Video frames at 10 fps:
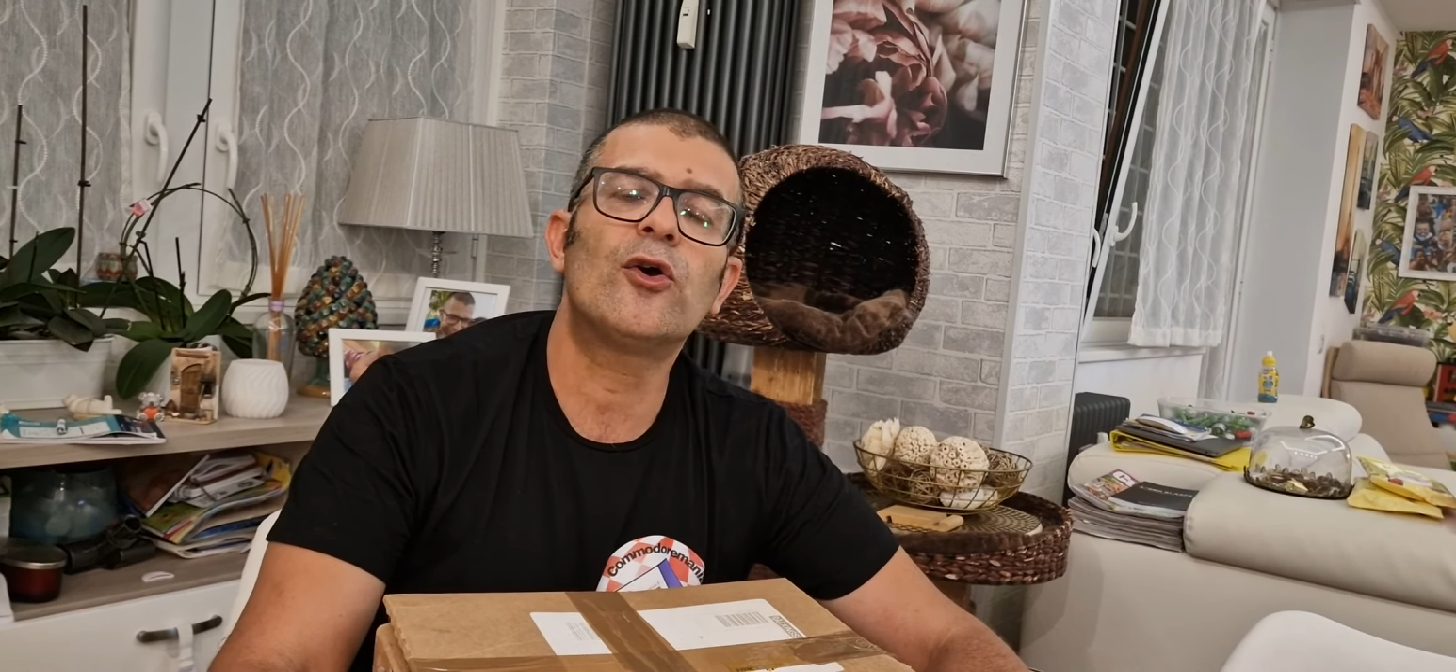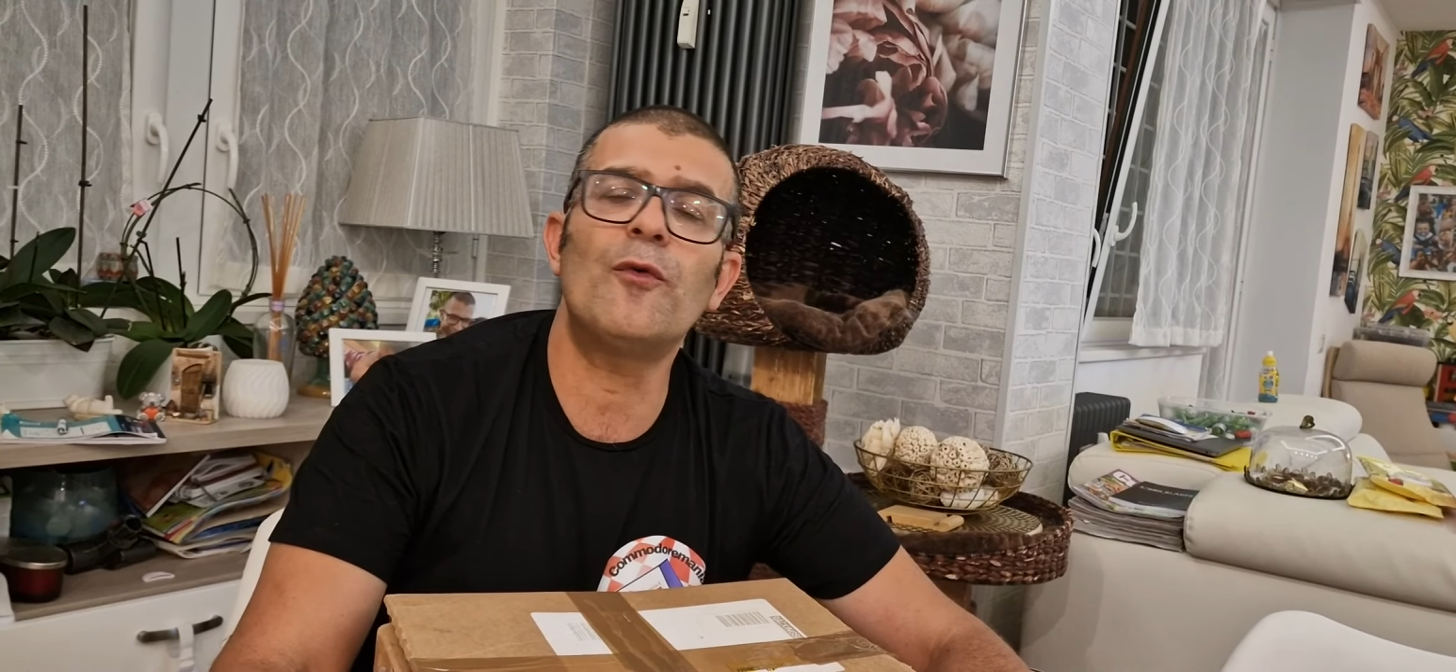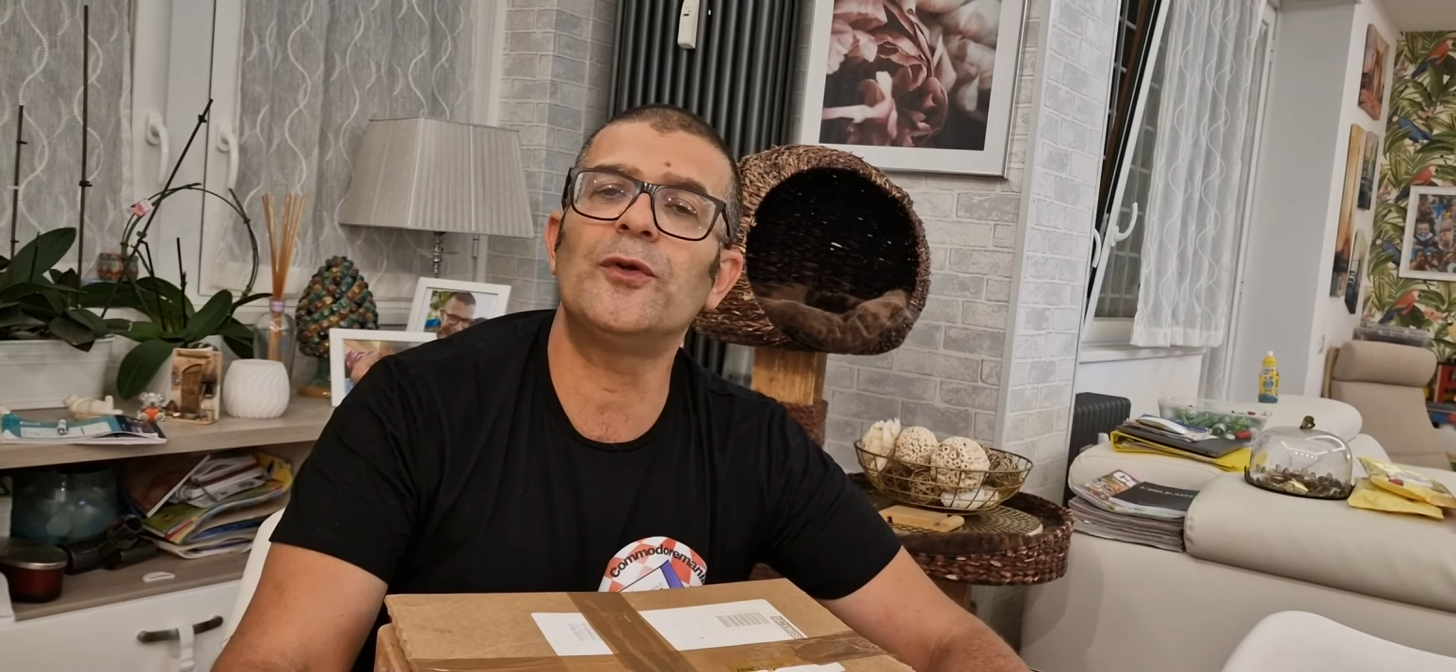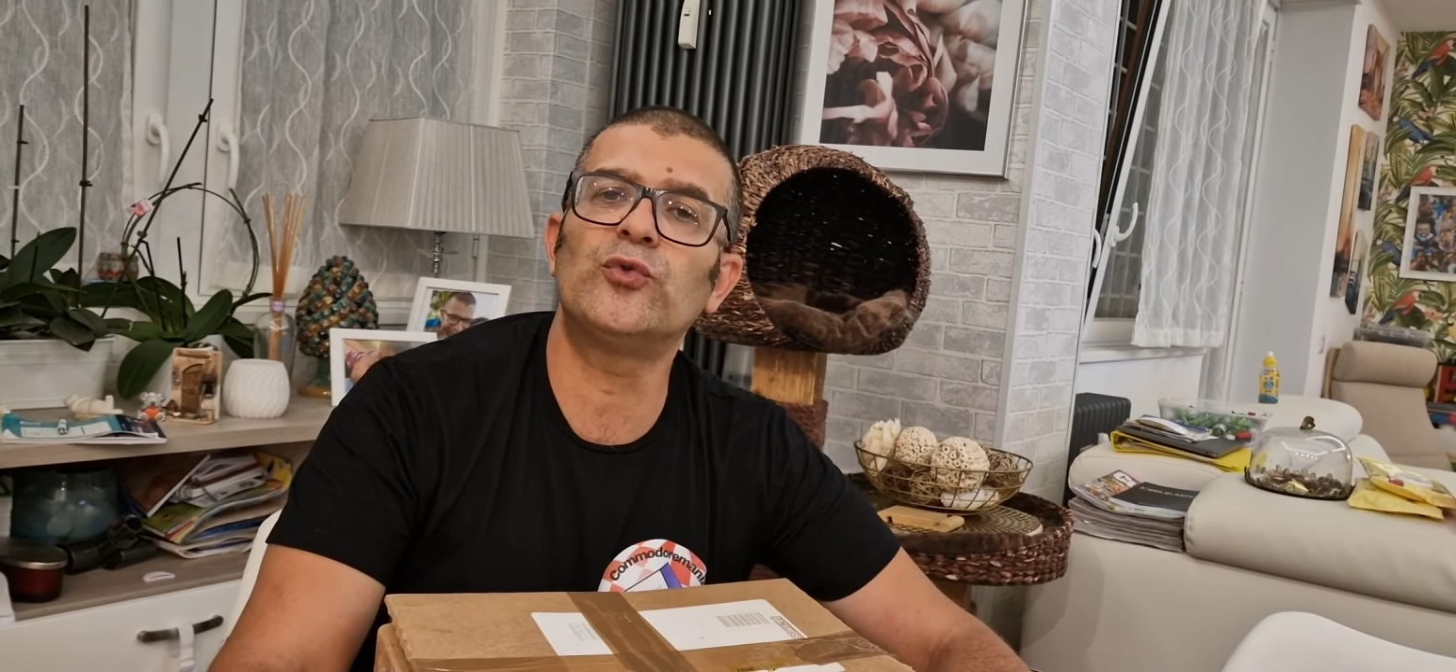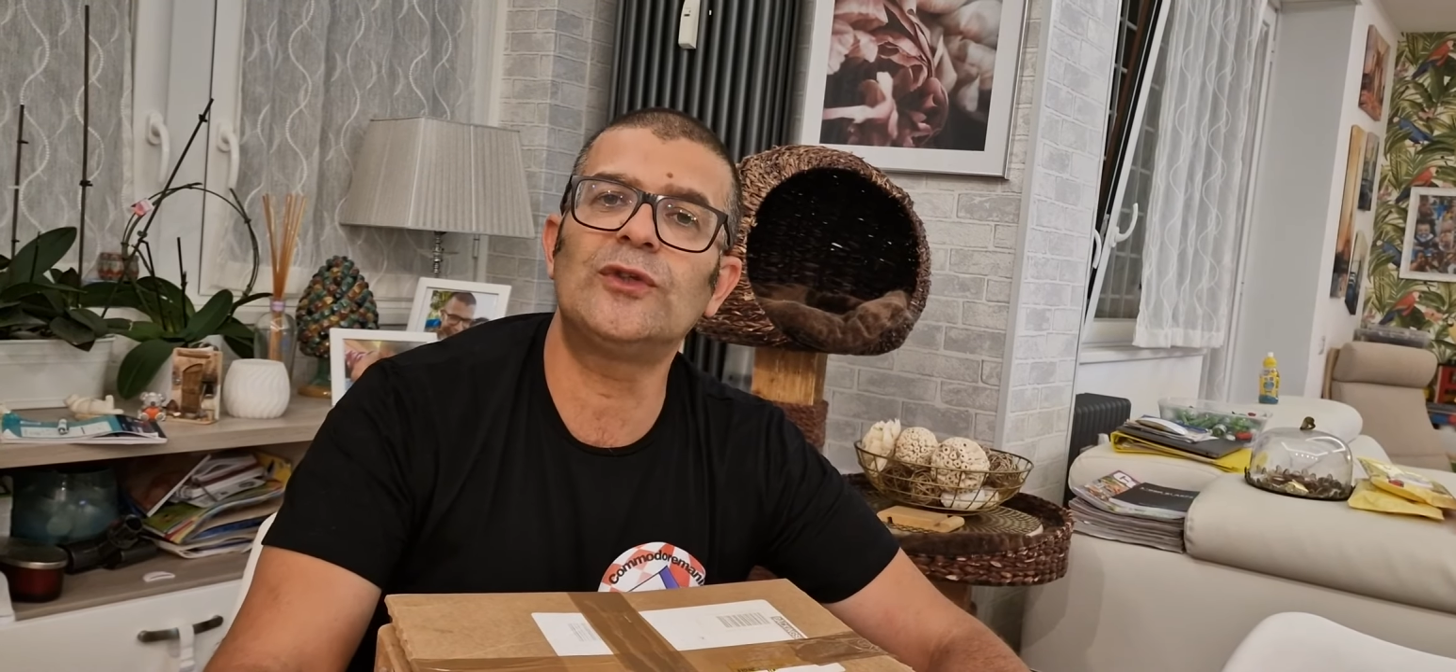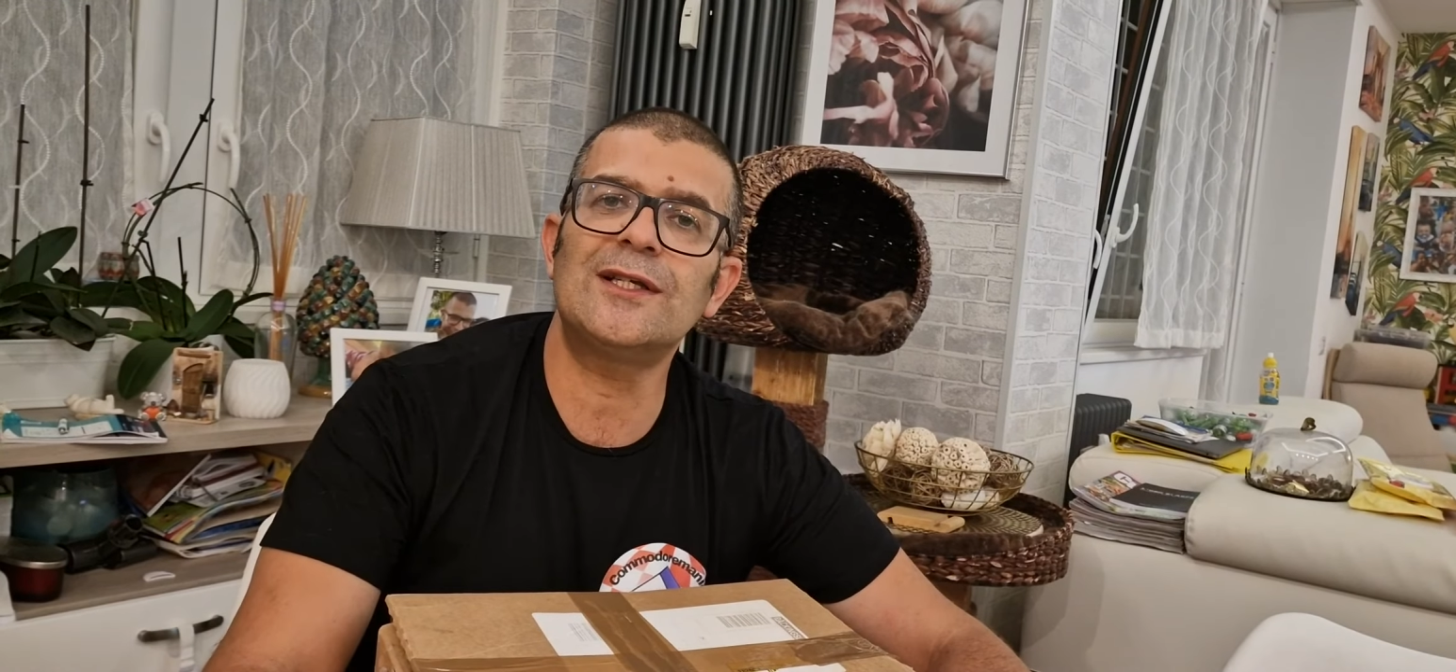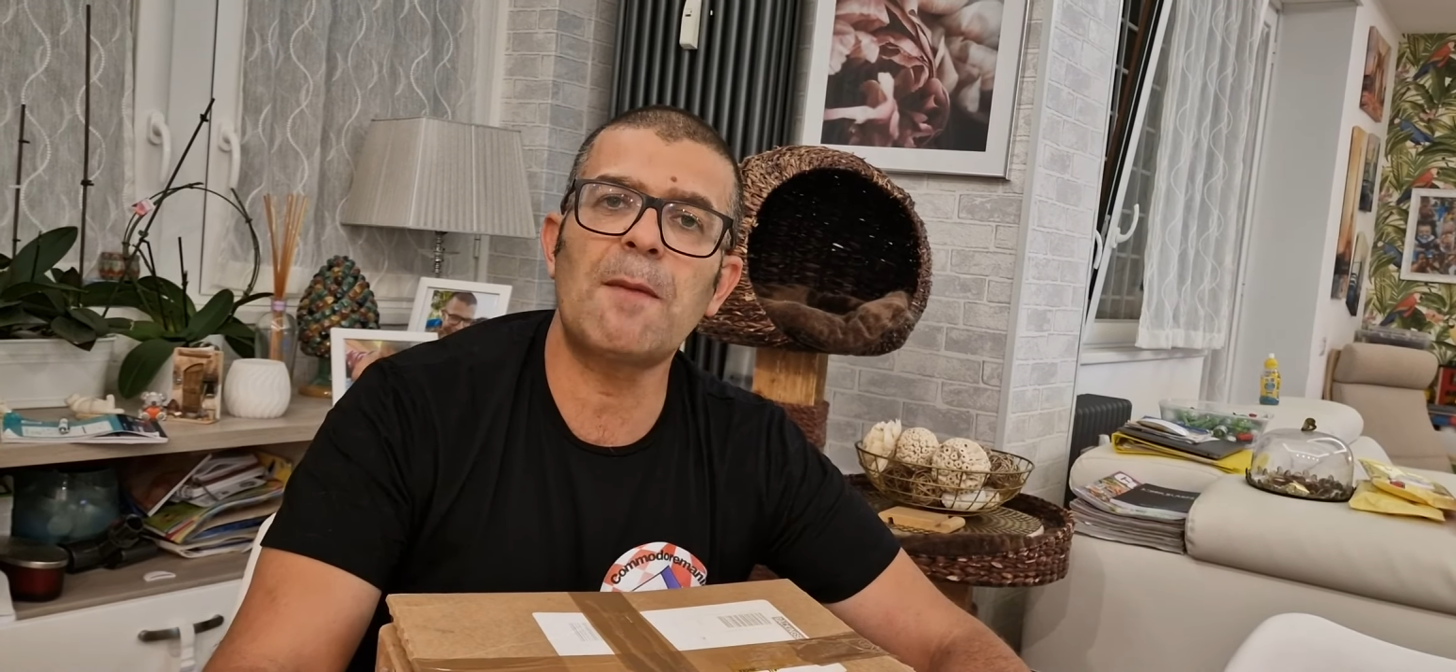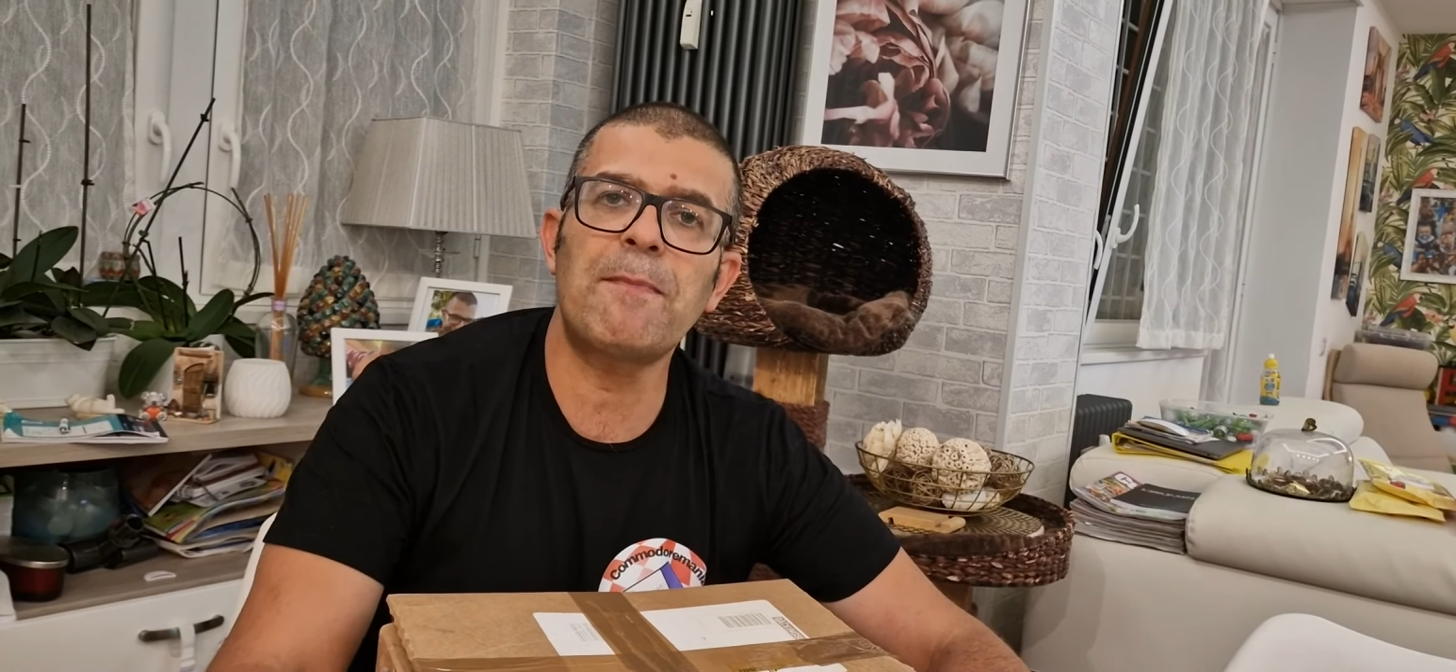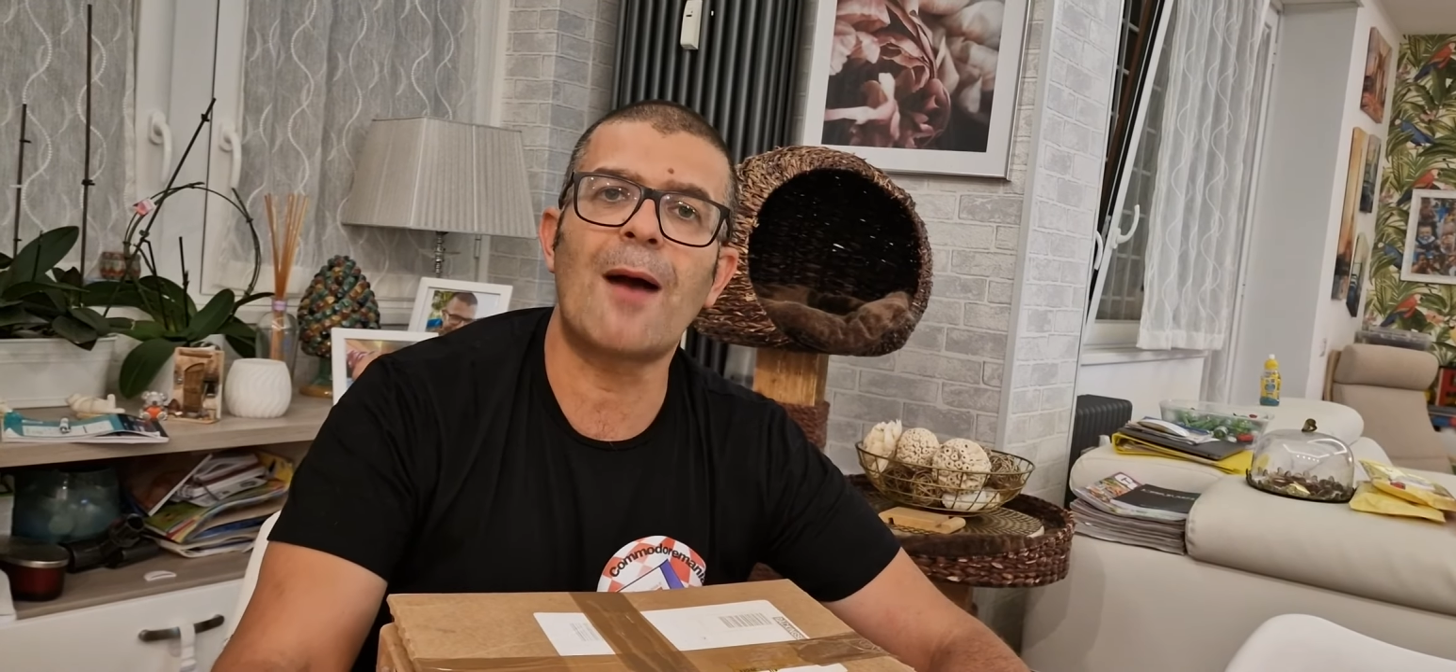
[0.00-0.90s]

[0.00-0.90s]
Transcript: all know,